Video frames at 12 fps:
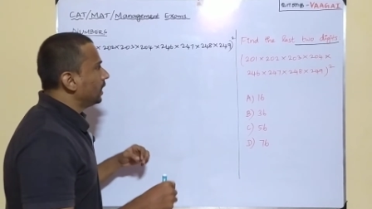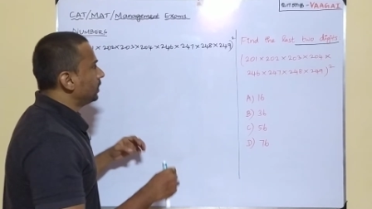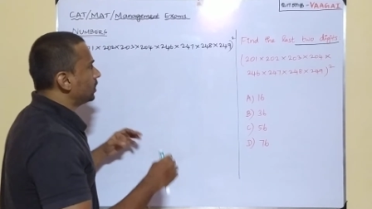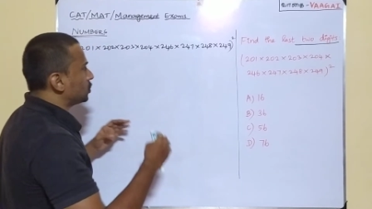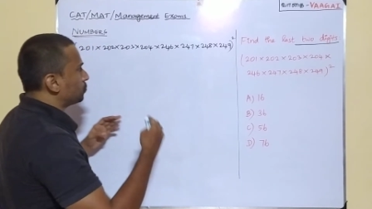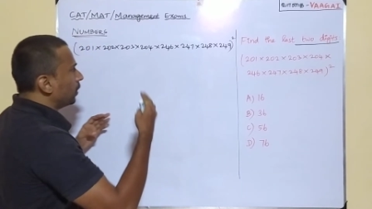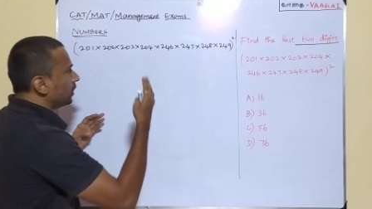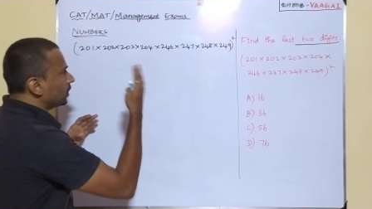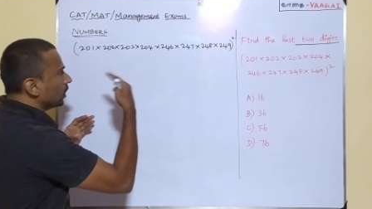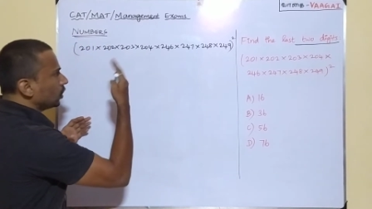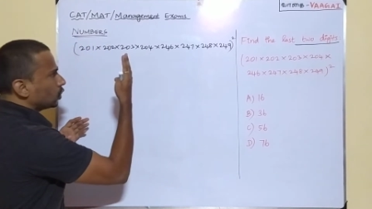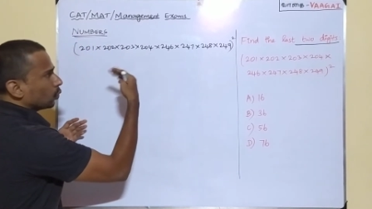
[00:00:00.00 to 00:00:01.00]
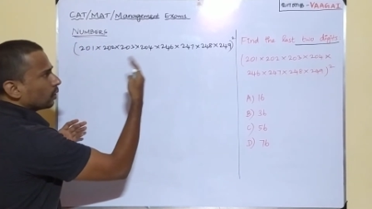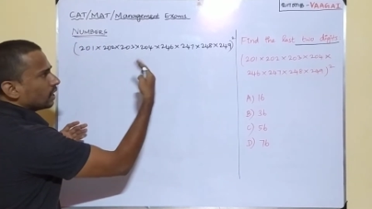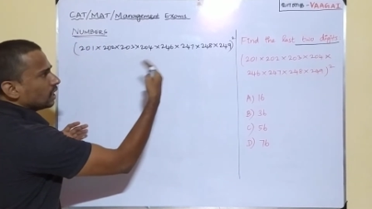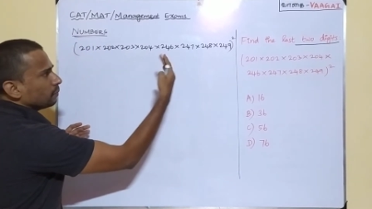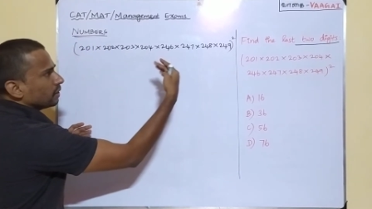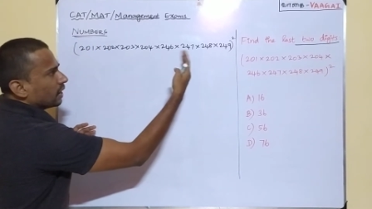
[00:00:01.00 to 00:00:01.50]
it is better to
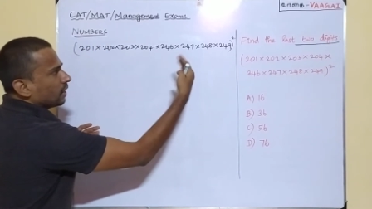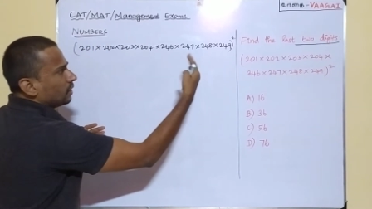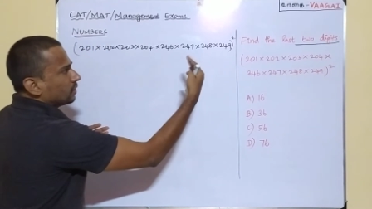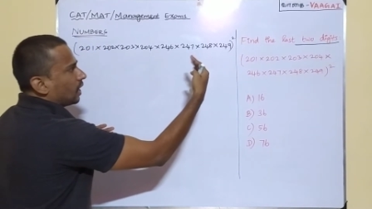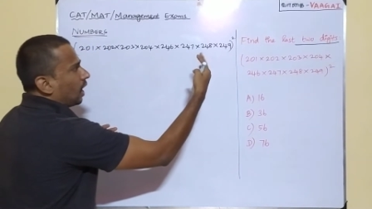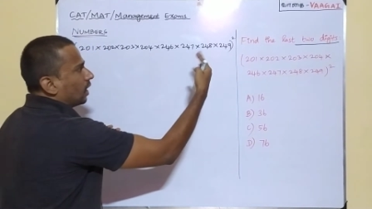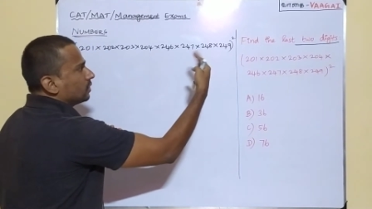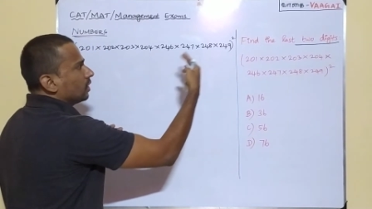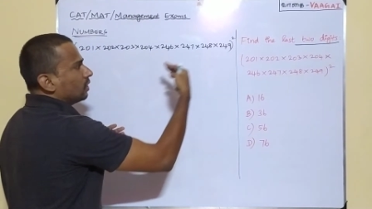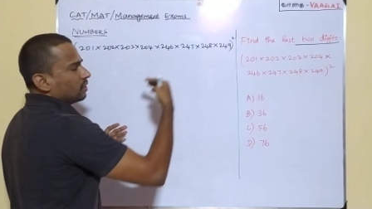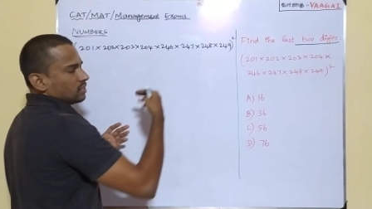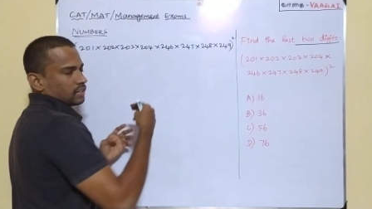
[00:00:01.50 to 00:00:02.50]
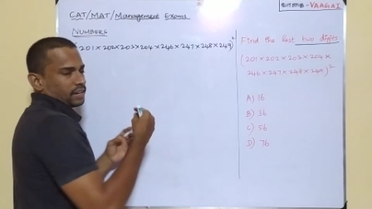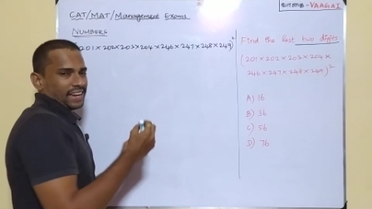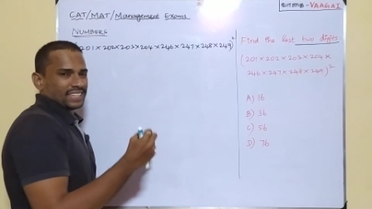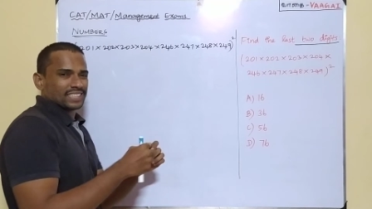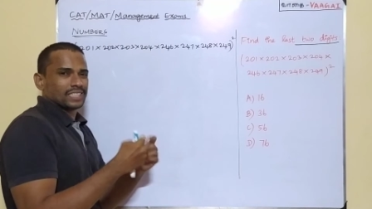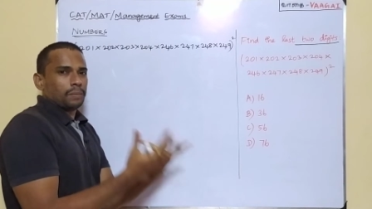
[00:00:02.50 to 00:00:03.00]
eliminate the other digit
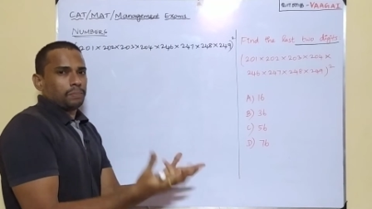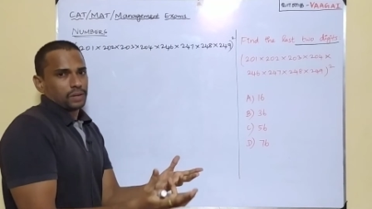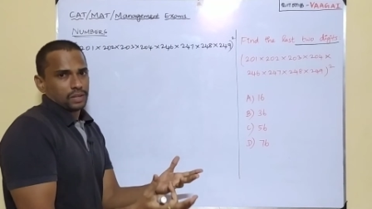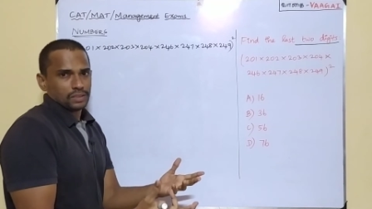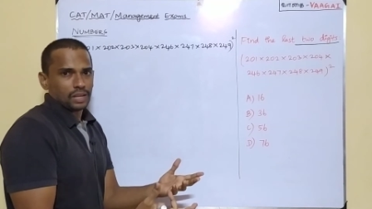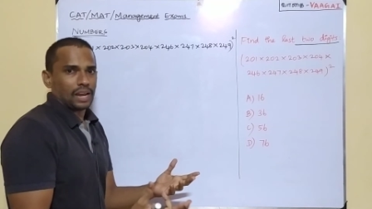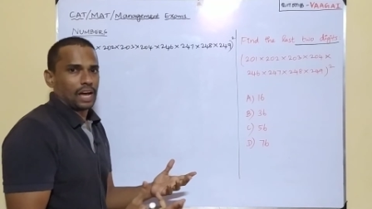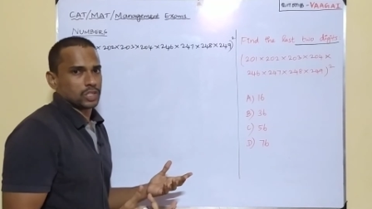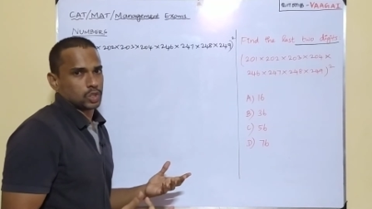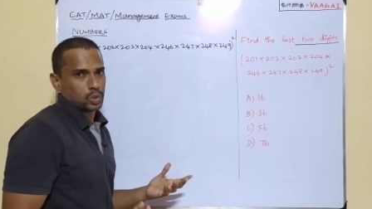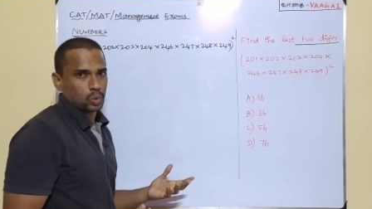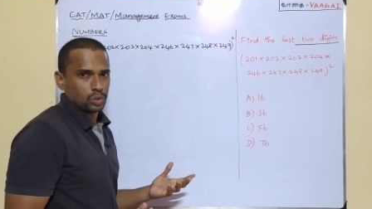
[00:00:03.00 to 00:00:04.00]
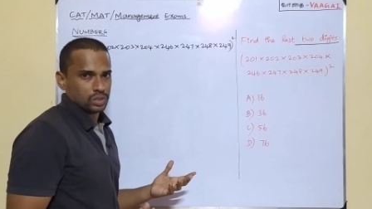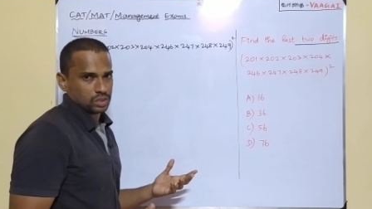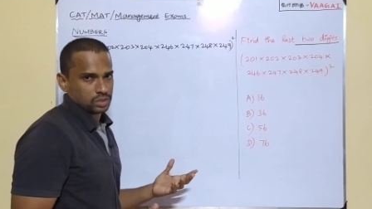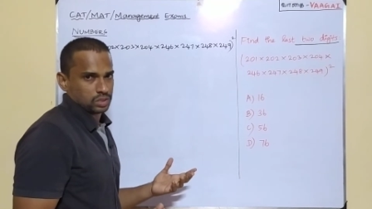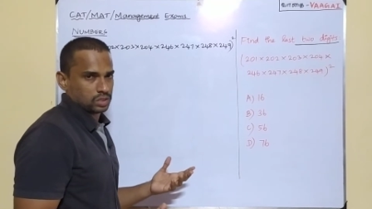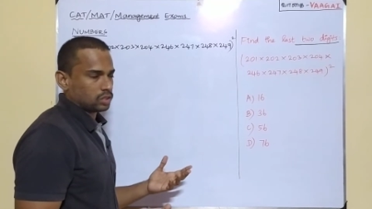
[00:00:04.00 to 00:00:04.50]
except the last two
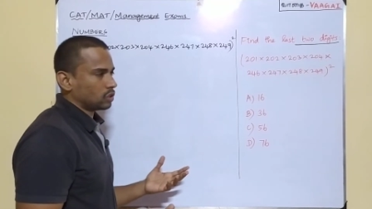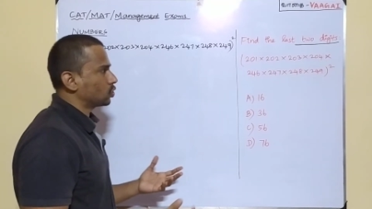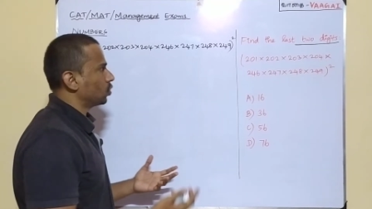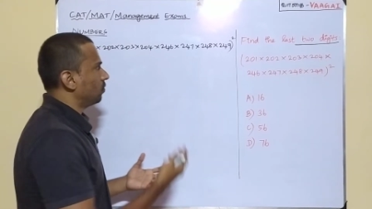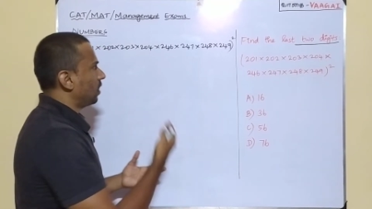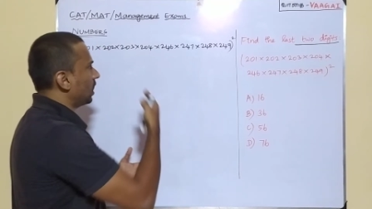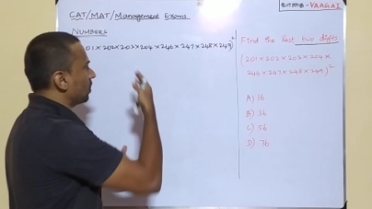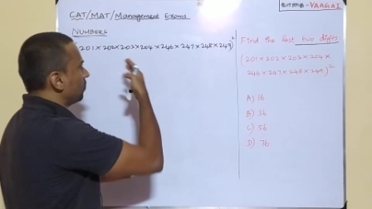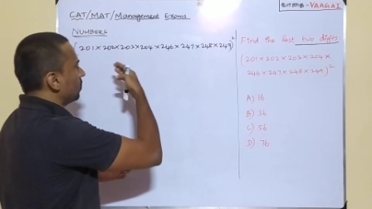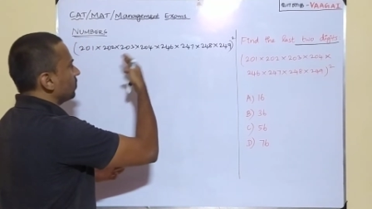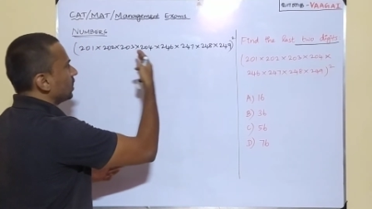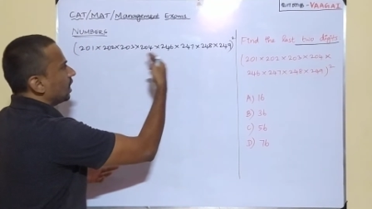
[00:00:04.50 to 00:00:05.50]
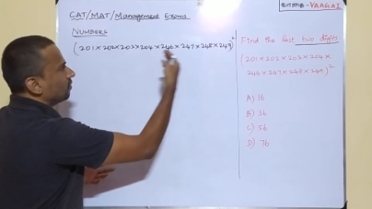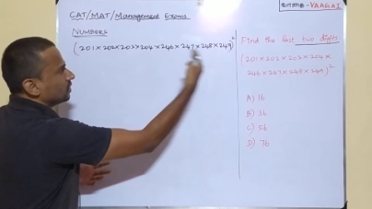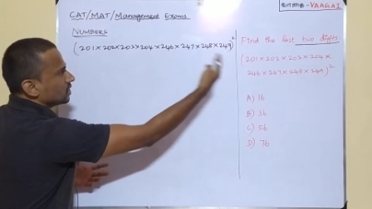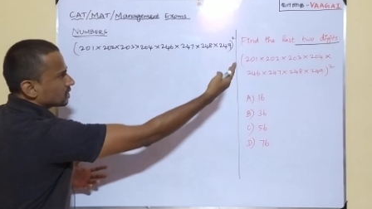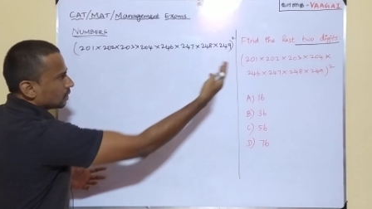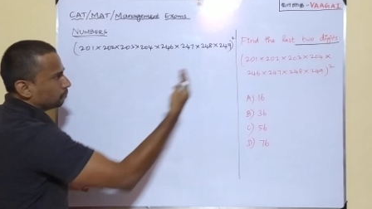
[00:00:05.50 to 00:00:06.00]
digits. So wherever we have
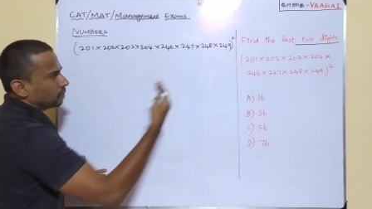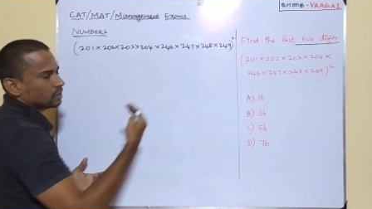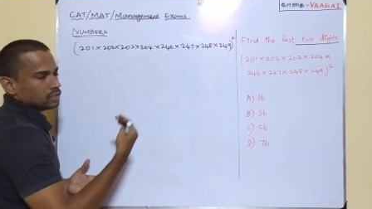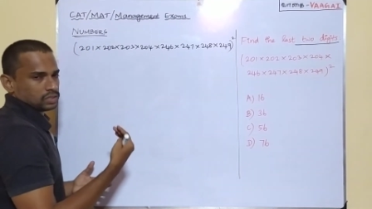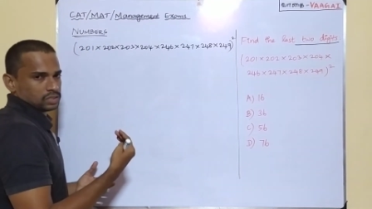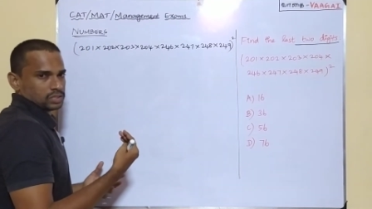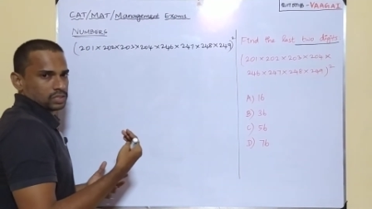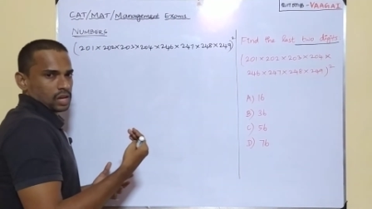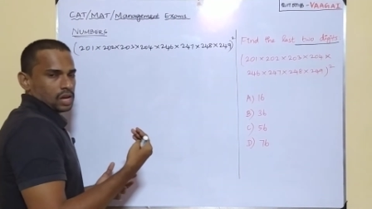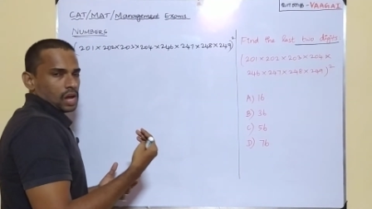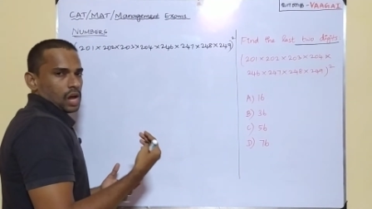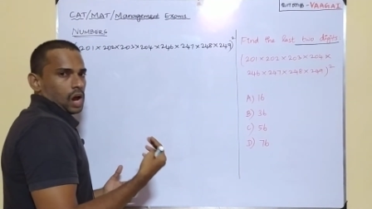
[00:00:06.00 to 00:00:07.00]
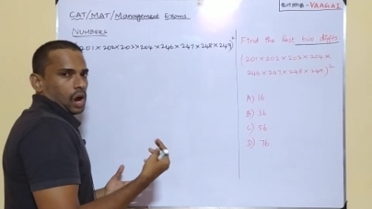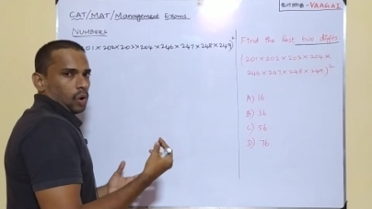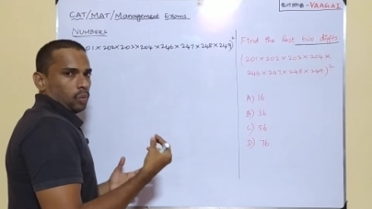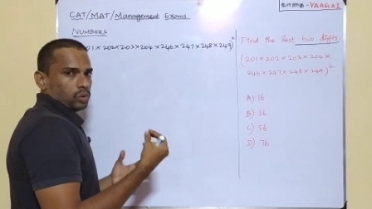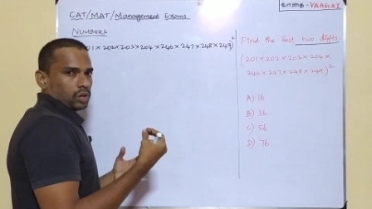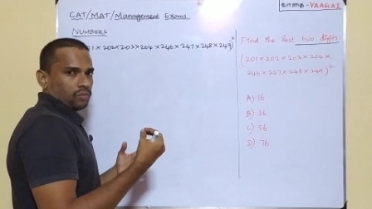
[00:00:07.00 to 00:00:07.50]
these numbers,
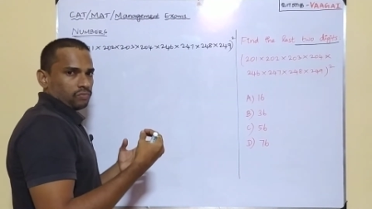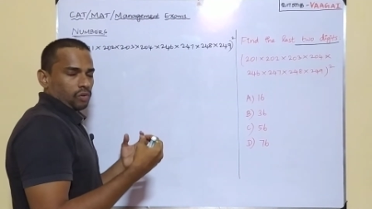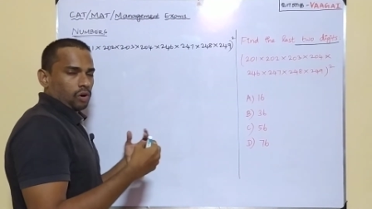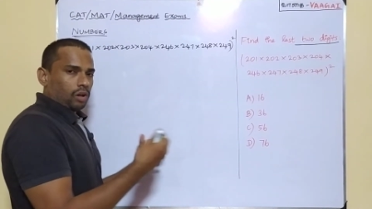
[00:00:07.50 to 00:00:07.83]
out of